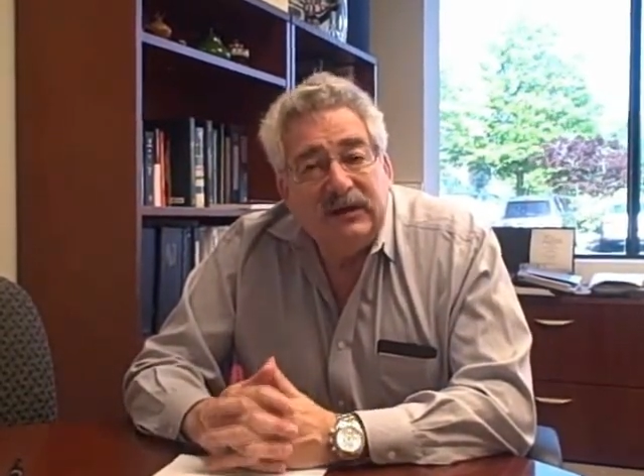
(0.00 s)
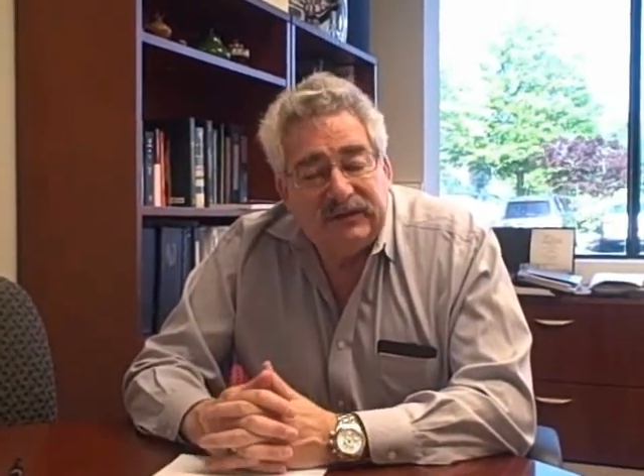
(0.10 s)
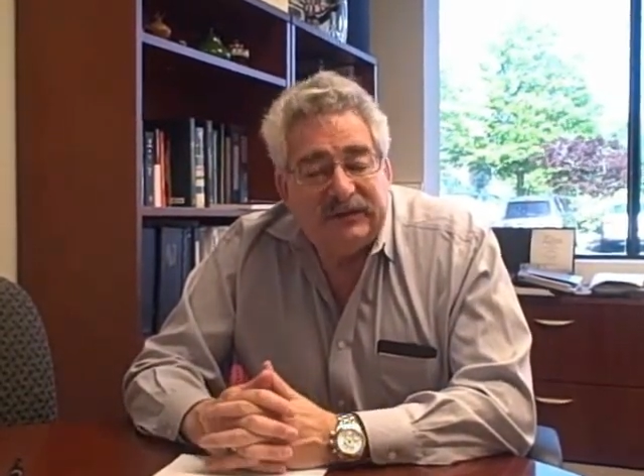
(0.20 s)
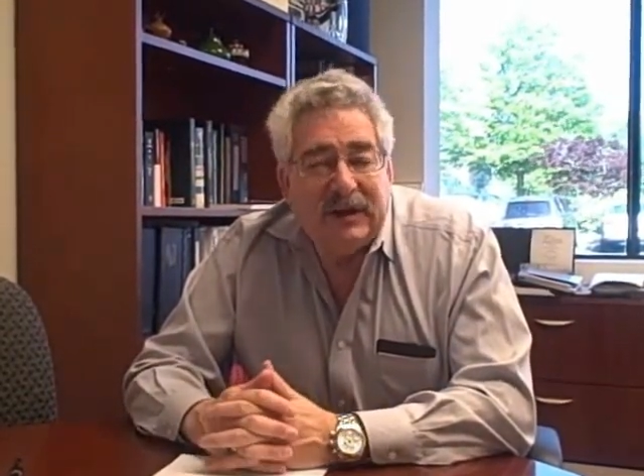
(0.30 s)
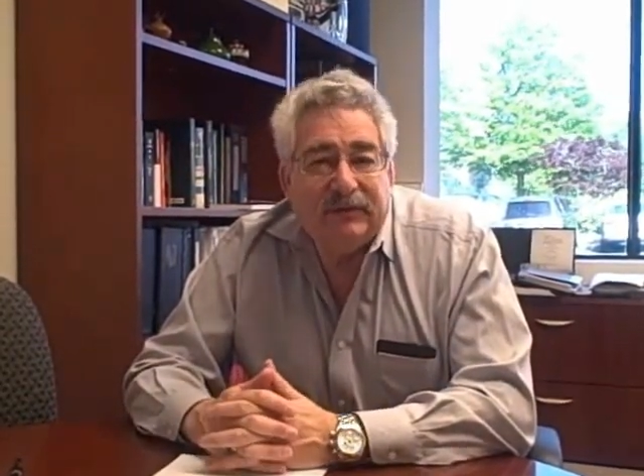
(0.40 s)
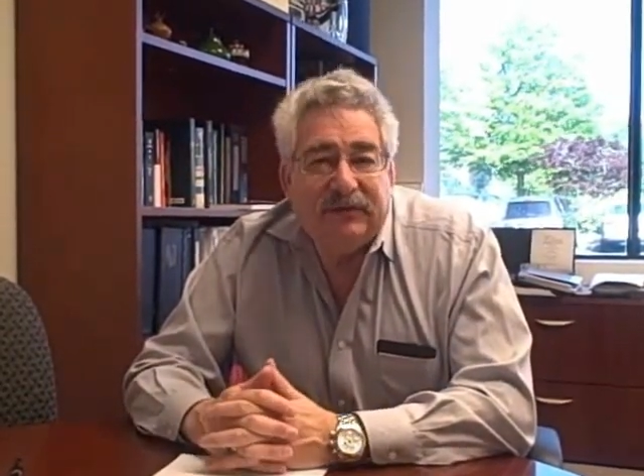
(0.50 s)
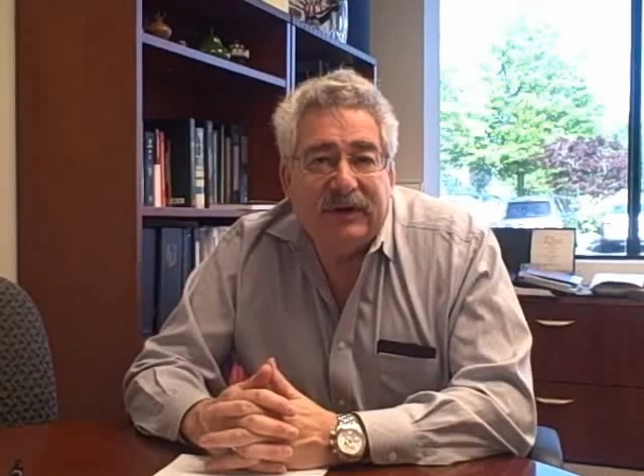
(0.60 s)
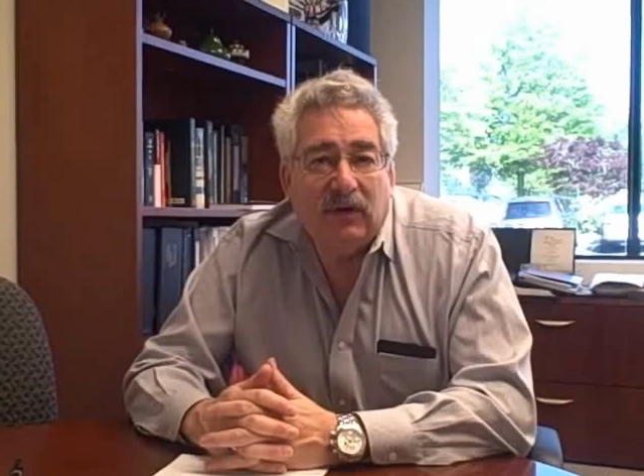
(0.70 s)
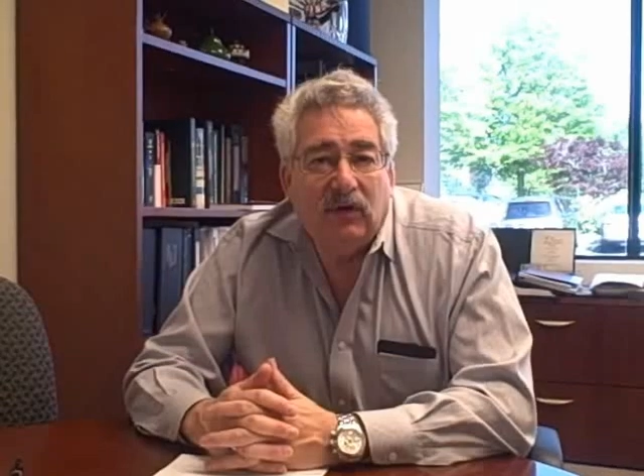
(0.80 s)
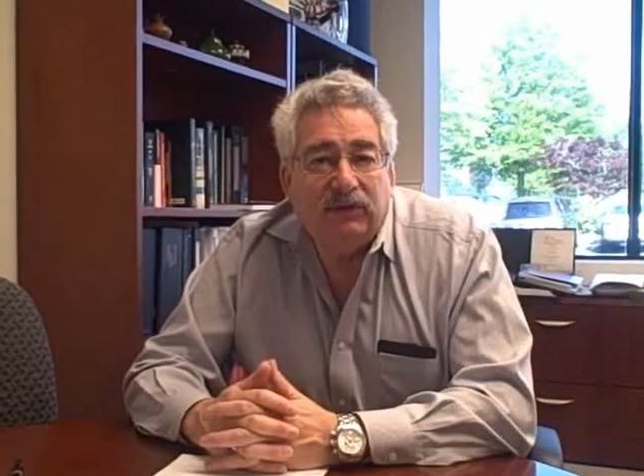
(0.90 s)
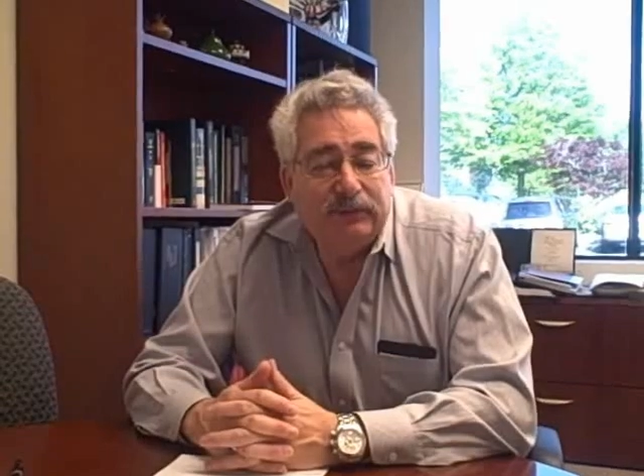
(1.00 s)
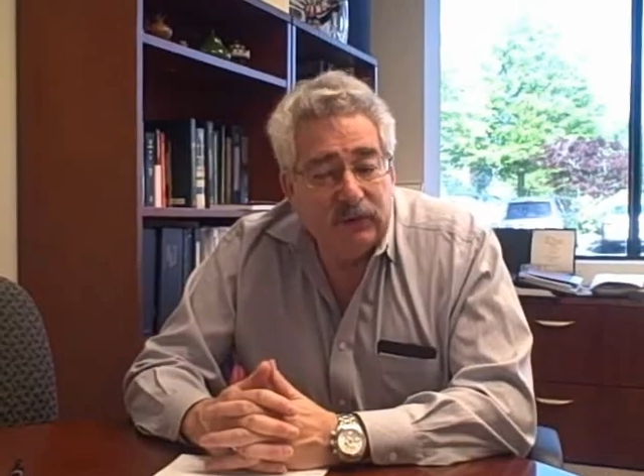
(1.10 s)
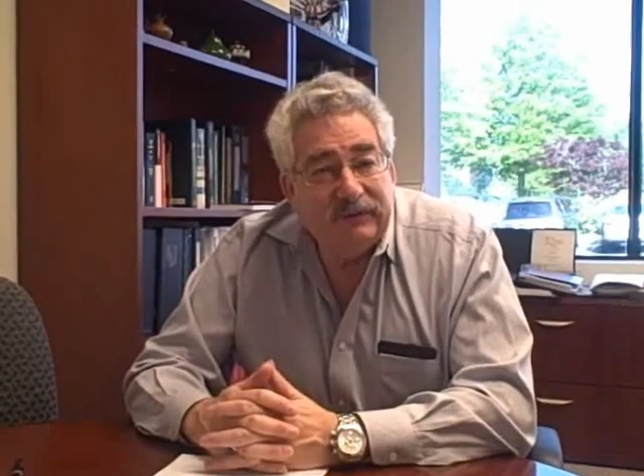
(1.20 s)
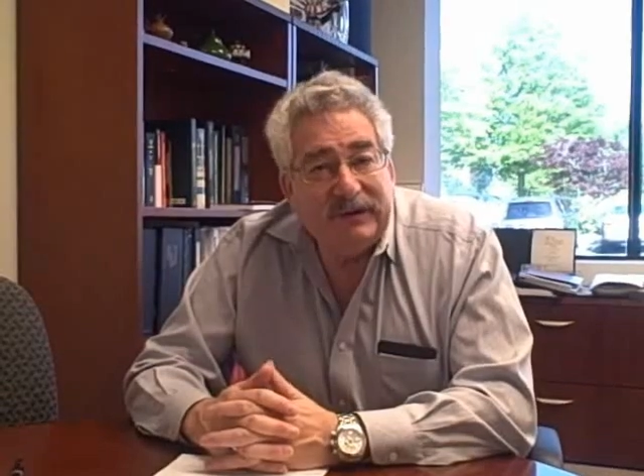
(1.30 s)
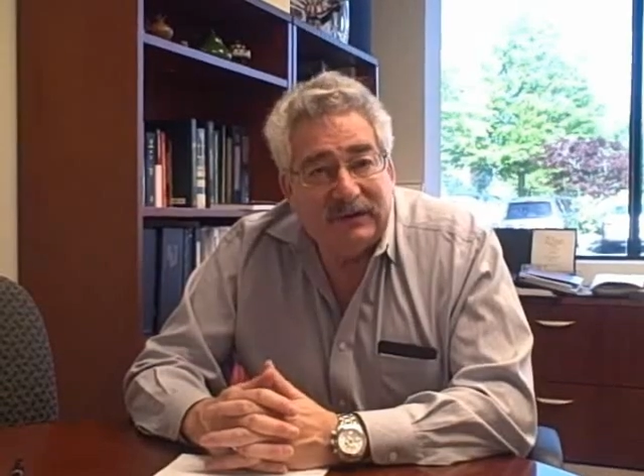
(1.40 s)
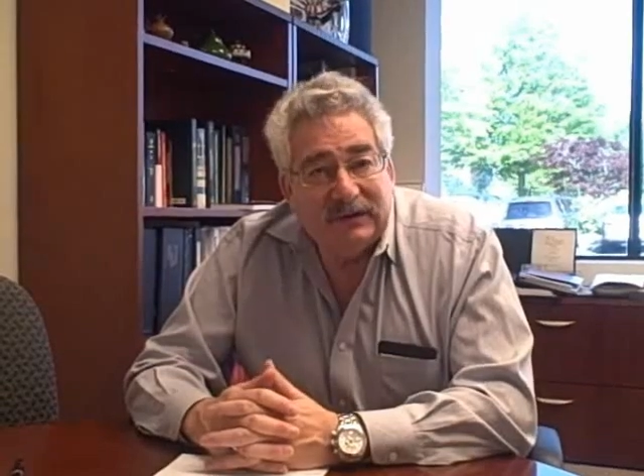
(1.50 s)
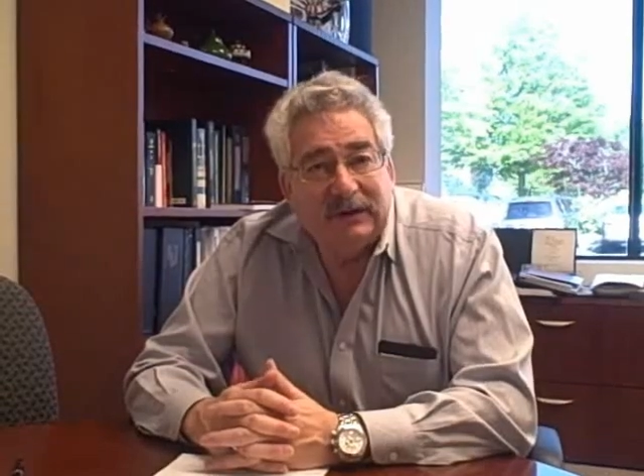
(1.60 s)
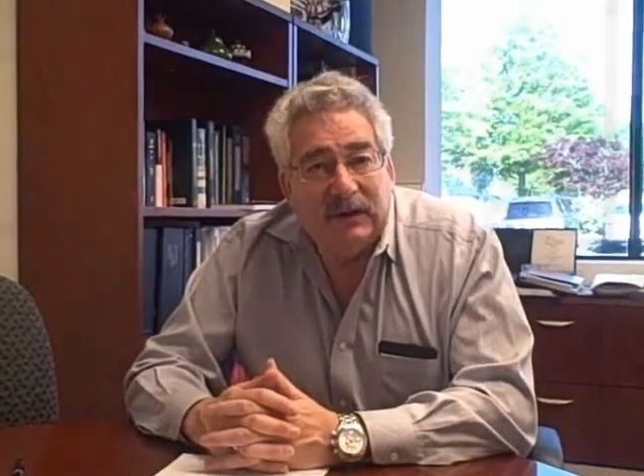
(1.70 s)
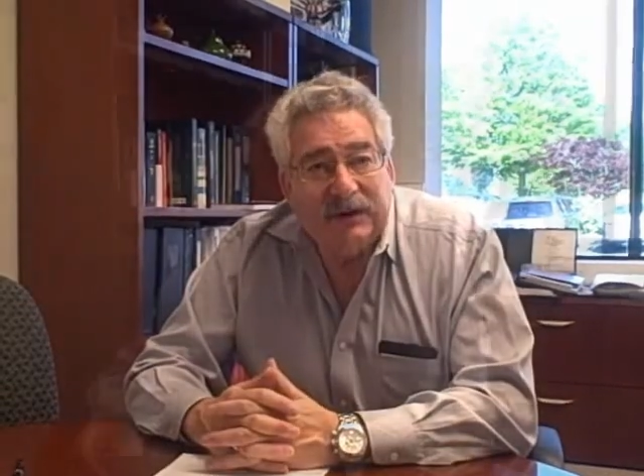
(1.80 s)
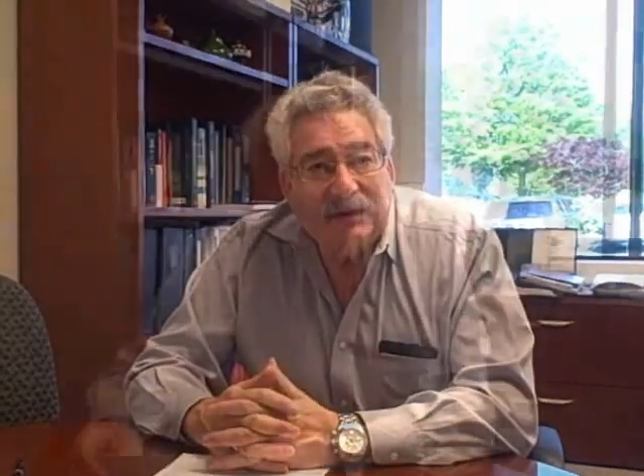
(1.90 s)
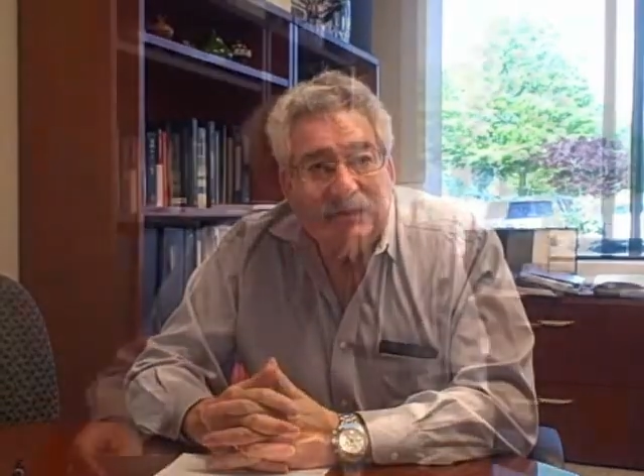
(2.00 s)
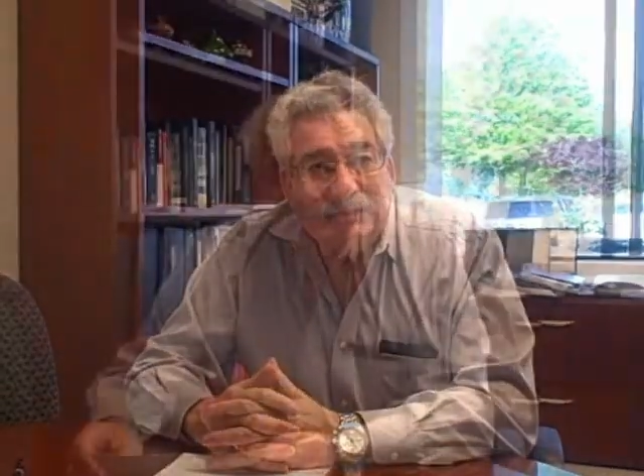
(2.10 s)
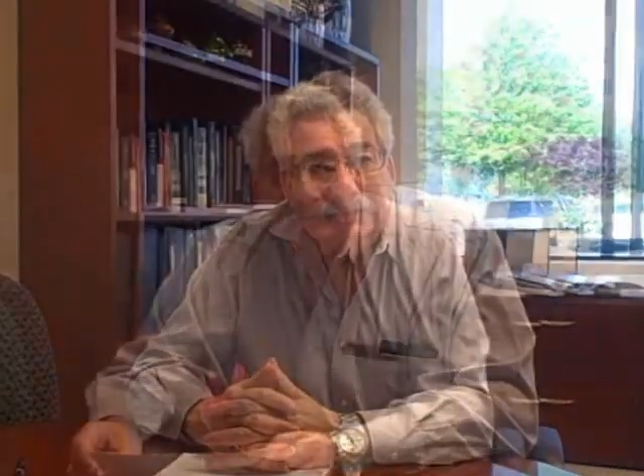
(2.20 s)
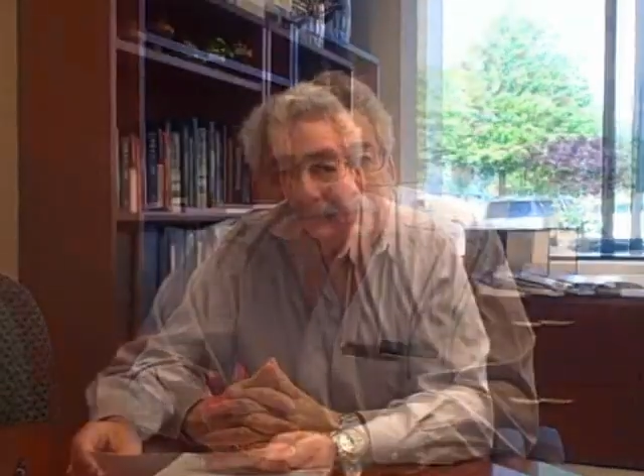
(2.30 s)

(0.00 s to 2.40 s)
stem cells move into the clinic.